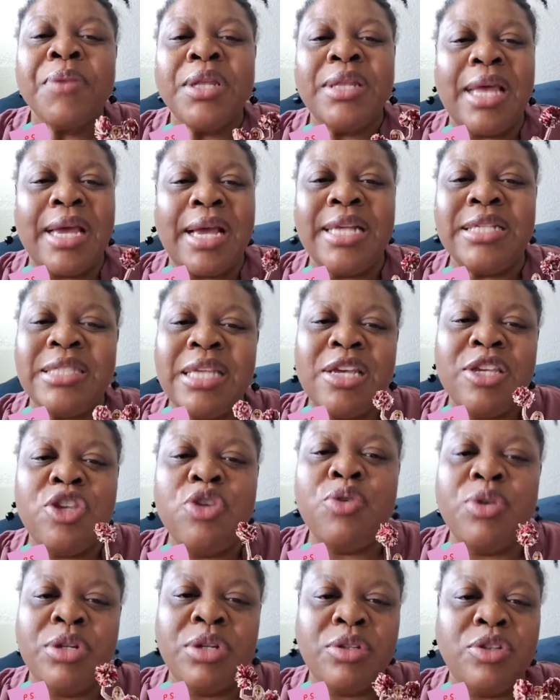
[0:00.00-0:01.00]
like i said you
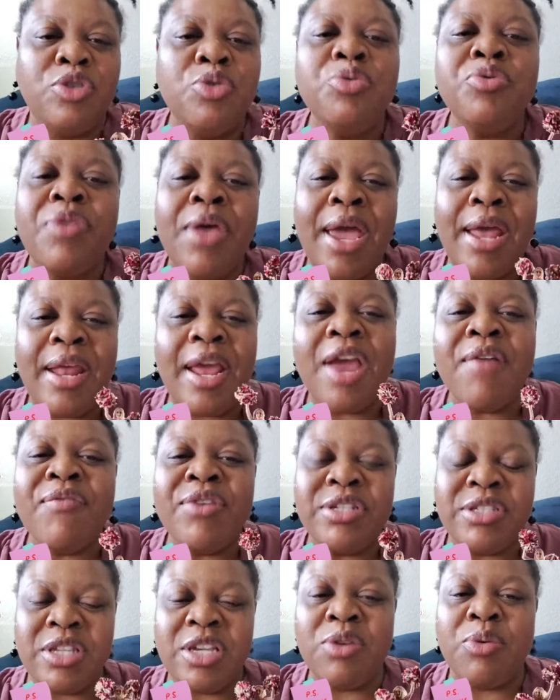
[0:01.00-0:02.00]
can do that
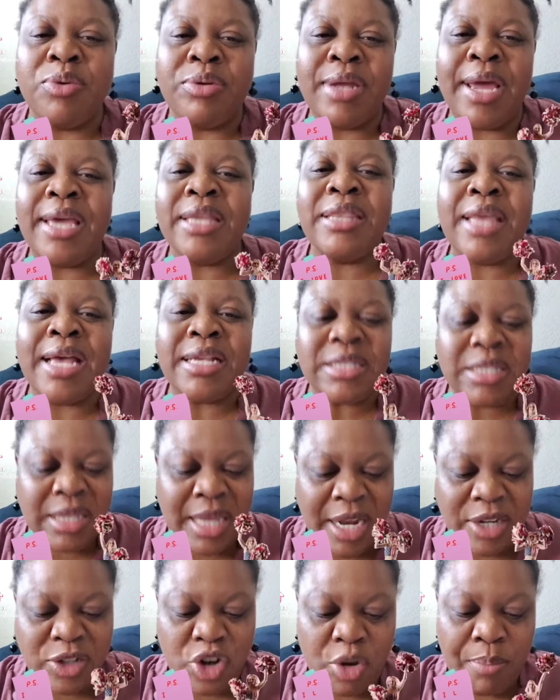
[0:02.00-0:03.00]
every single day that's
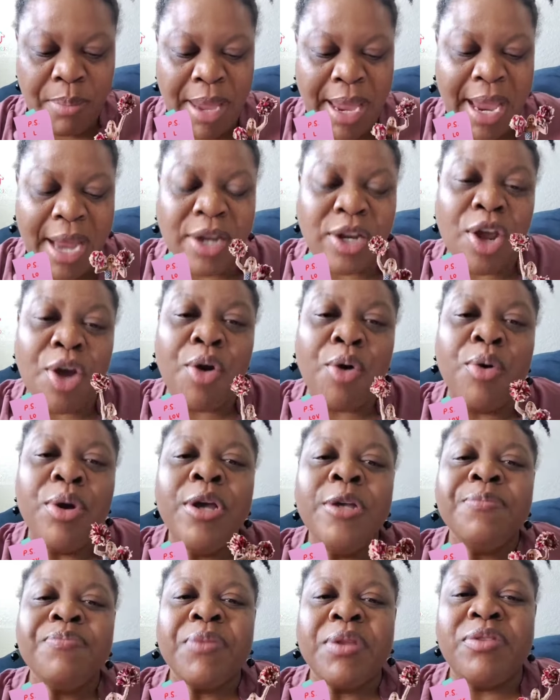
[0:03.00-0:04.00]
letting your man know
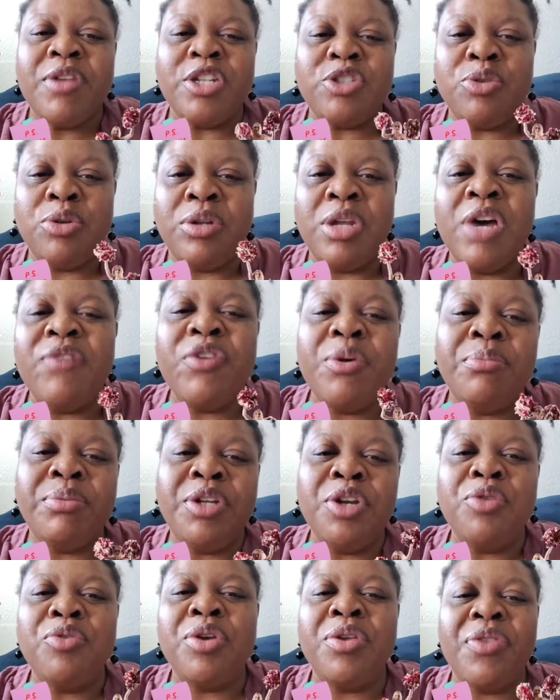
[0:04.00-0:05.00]
that you love him
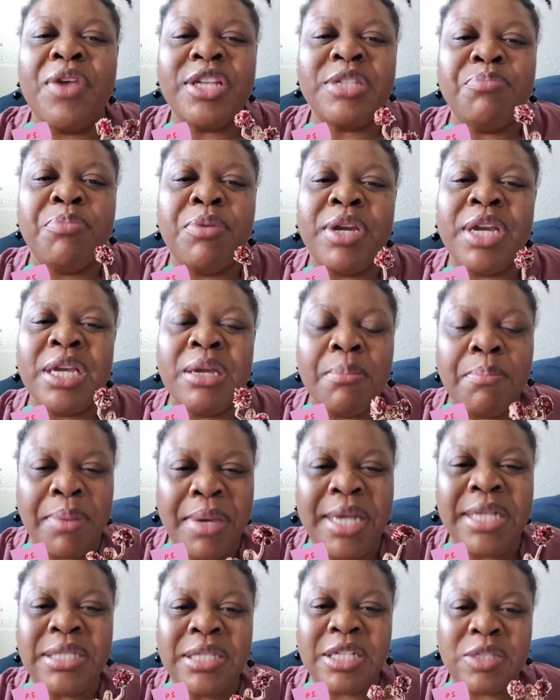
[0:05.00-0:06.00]
dearly and that's bringing him
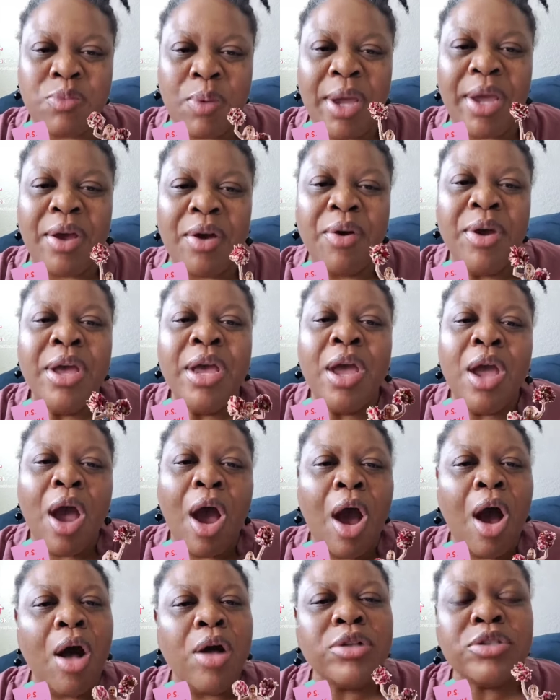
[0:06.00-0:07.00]
peace as well
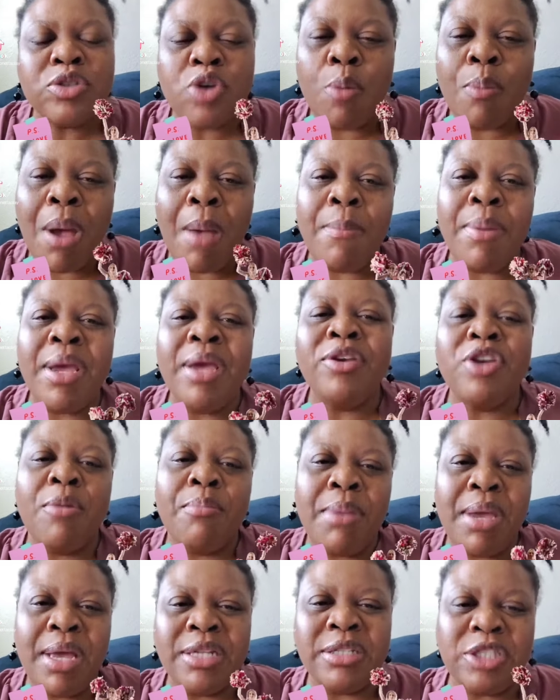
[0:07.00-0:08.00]
also by being your
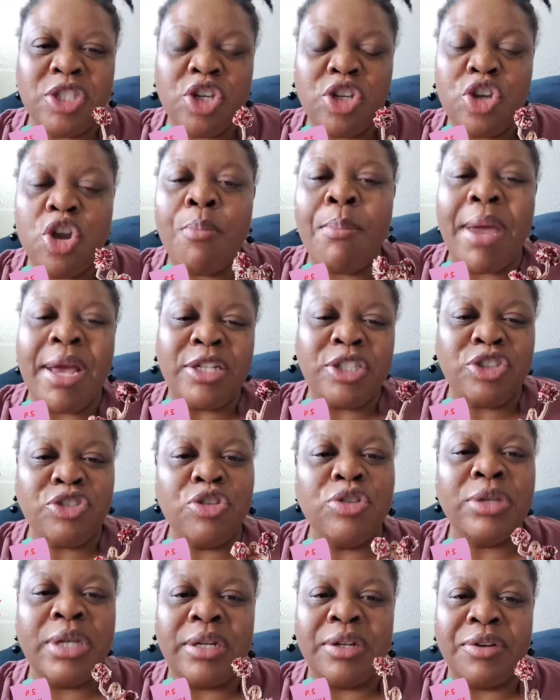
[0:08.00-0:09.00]
man your man's
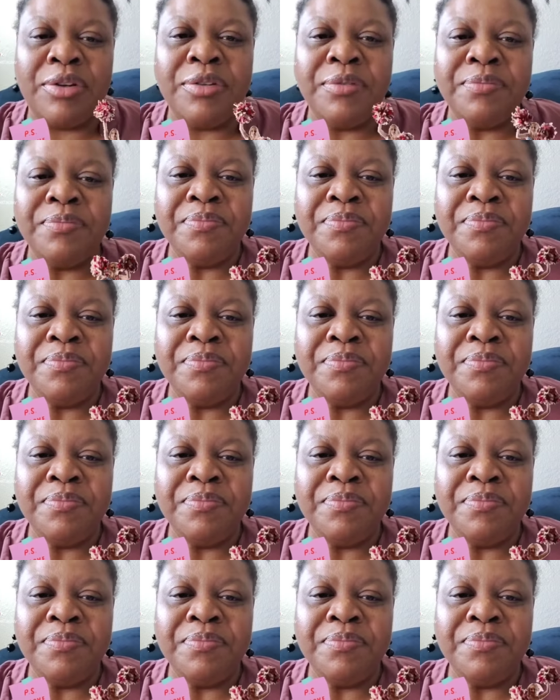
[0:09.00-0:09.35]
cheerleader